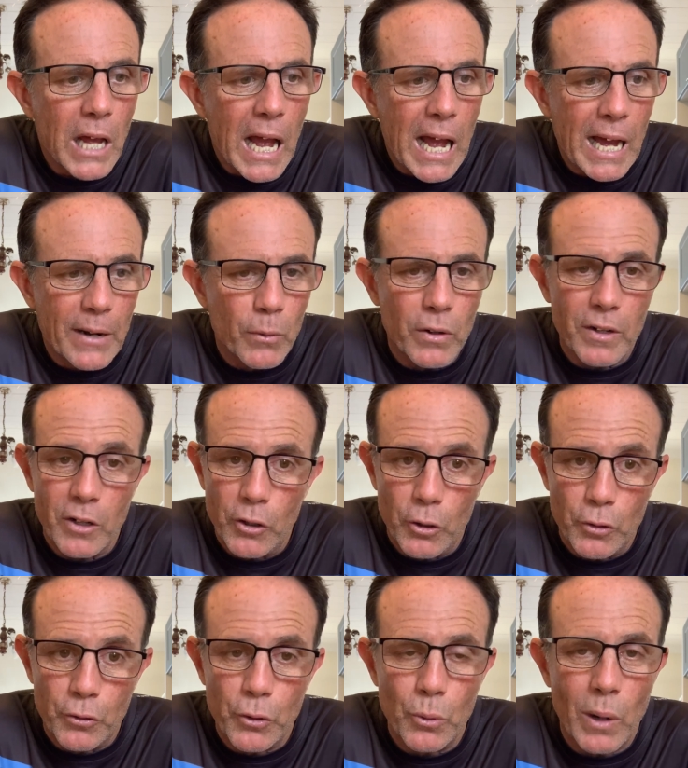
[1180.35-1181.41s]
and
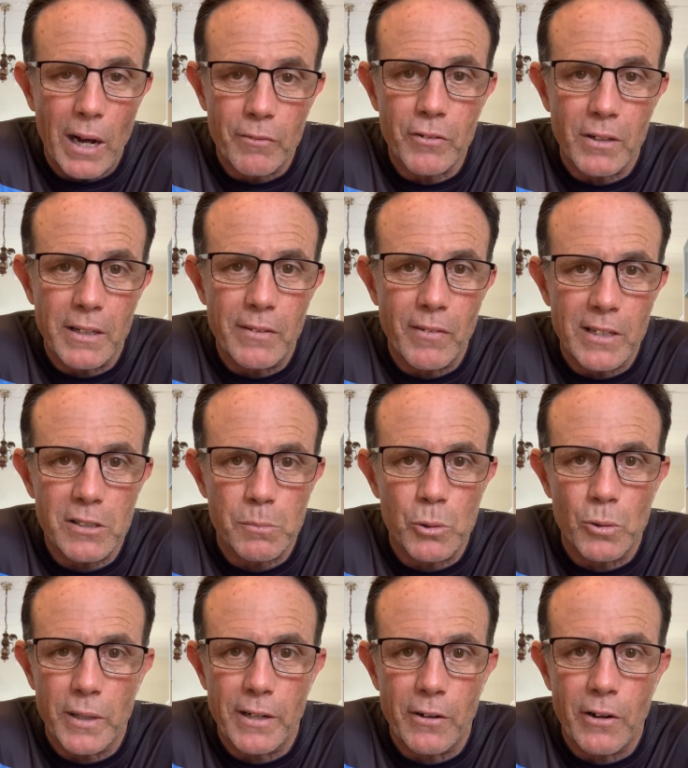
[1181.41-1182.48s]
you do have to leave that
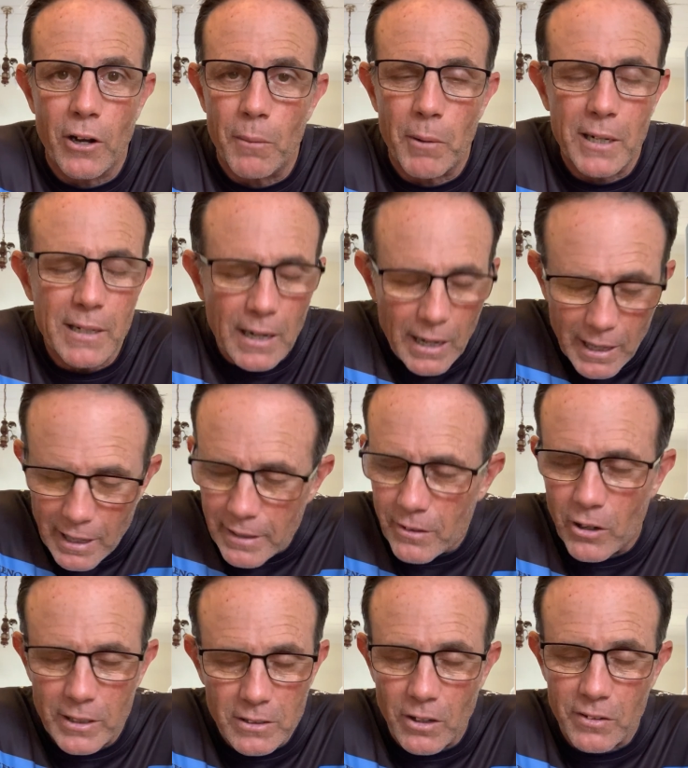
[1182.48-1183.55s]
small gear at home.
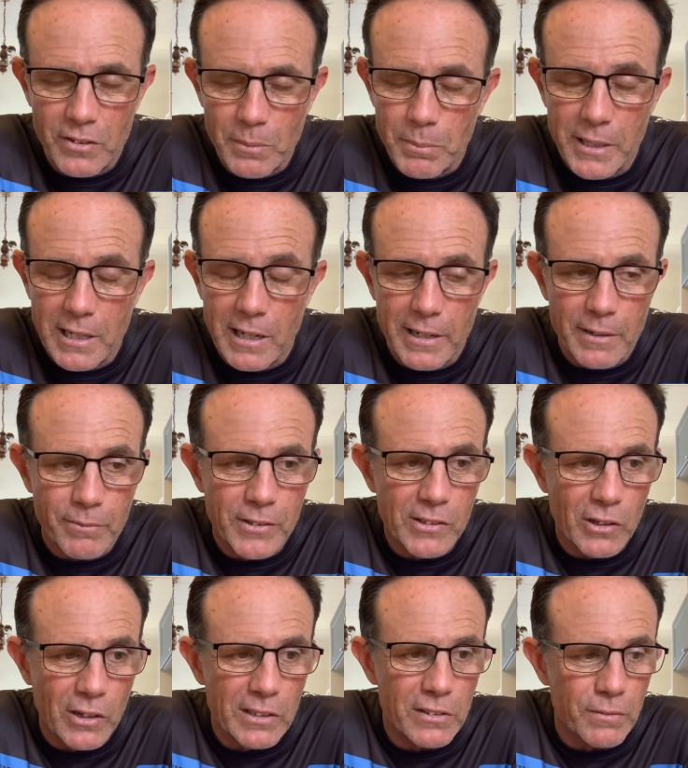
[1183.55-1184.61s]
I simply can't
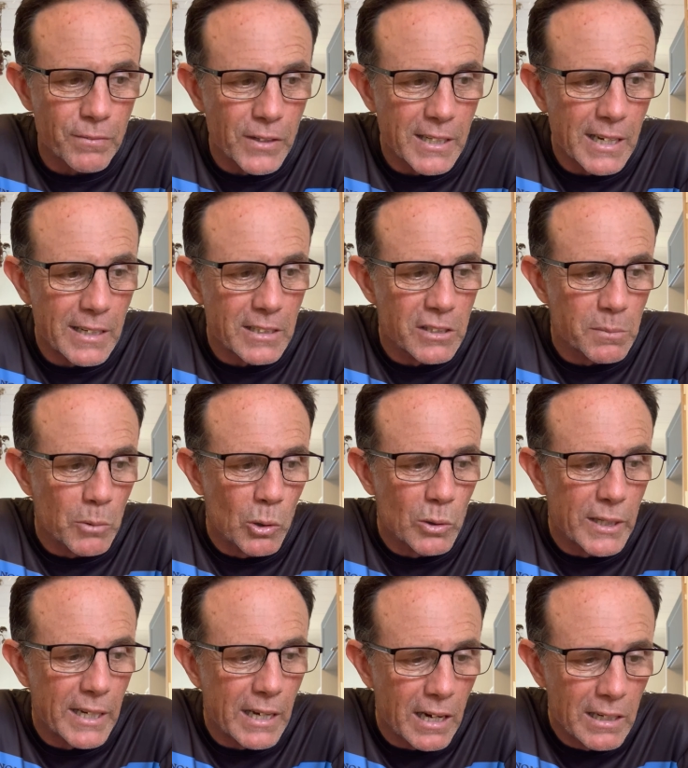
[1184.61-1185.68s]
emphasize it. Forget your small
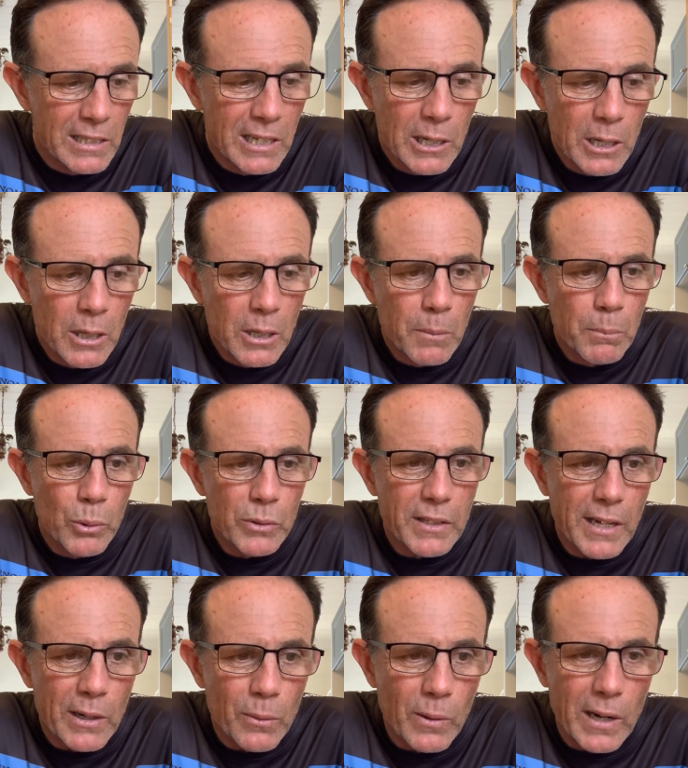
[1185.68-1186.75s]
gear, put
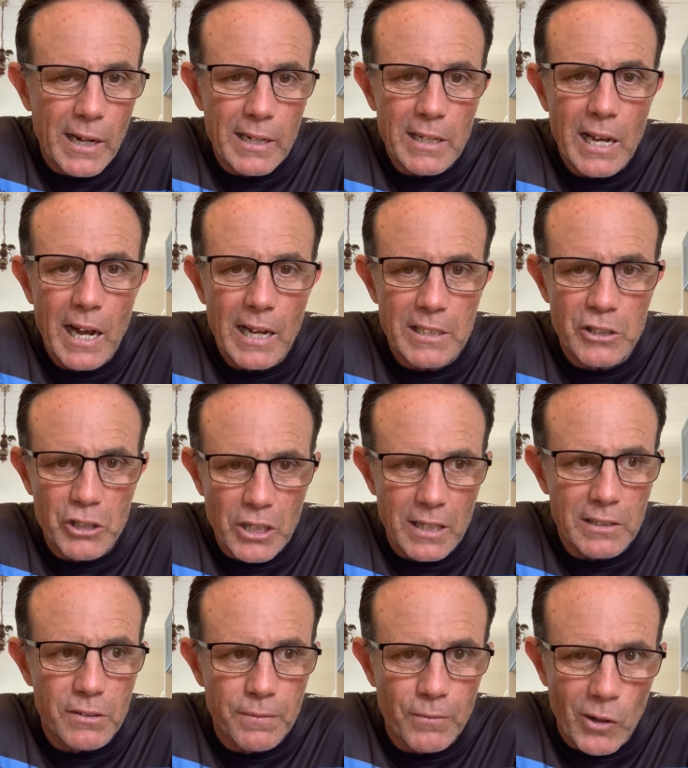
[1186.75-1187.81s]
that away, and
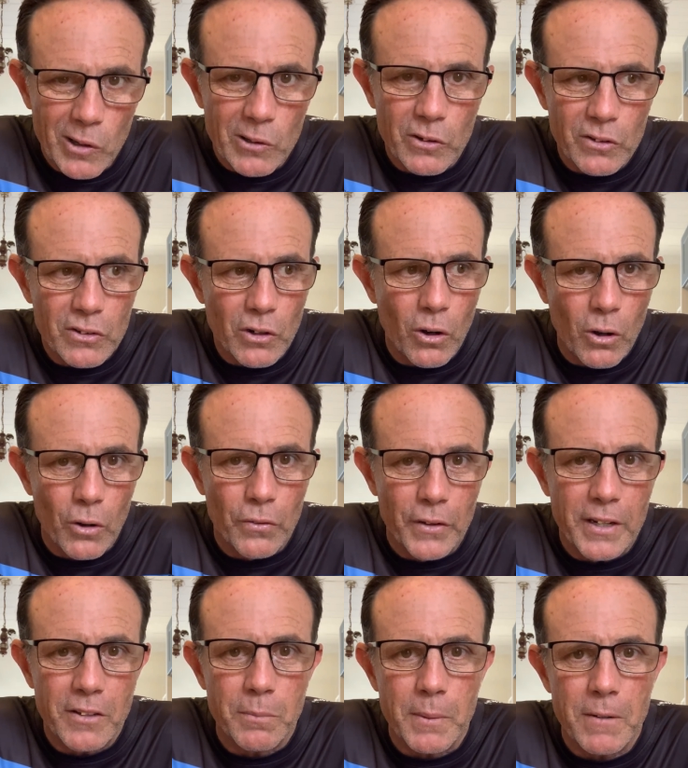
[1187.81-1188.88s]
just focus on
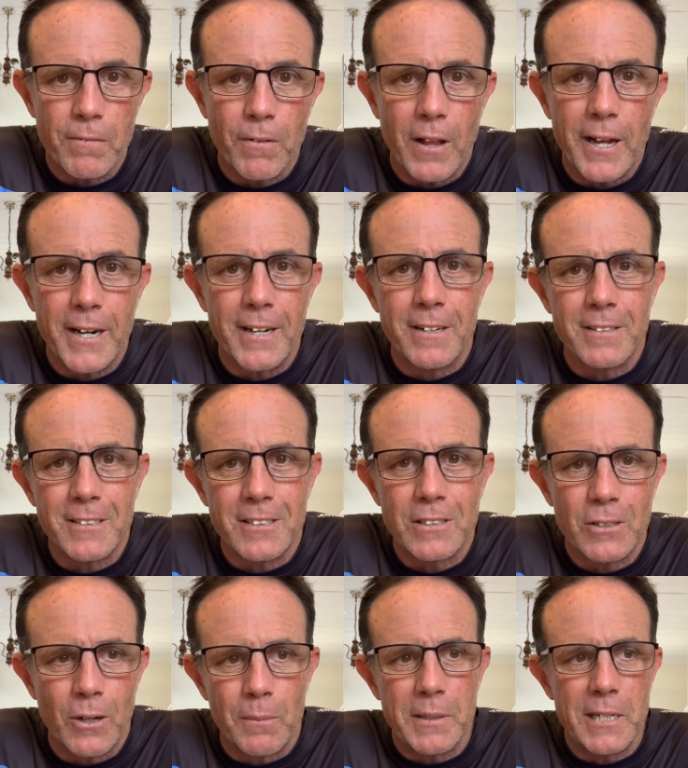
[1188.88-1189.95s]
these big flathead at this
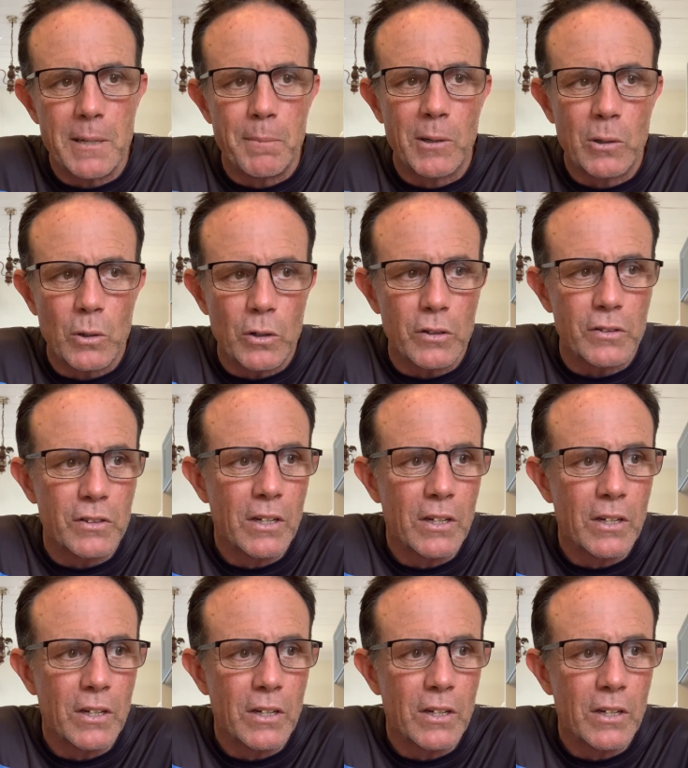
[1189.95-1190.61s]
time of year, because